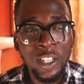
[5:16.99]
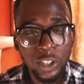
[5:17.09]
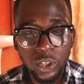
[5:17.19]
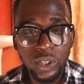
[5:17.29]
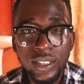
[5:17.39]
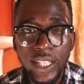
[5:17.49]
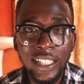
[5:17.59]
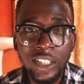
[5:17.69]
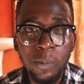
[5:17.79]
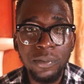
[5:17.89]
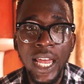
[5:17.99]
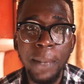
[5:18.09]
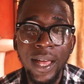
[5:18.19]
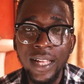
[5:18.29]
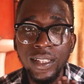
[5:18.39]
So take some
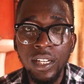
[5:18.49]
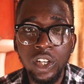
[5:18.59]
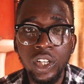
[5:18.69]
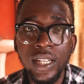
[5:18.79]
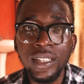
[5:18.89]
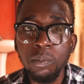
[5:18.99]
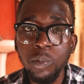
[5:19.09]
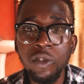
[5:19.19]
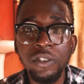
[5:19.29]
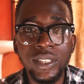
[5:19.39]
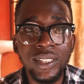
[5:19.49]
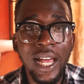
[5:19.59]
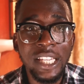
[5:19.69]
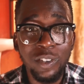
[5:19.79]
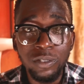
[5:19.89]
time and declutter the movies
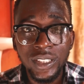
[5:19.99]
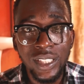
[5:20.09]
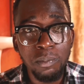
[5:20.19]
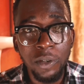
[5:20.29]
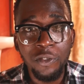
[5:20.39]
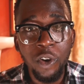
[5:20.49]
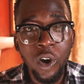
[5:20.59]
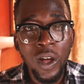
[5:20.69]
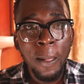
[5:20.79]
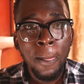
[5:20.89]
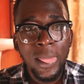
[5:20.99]
that you've seen before,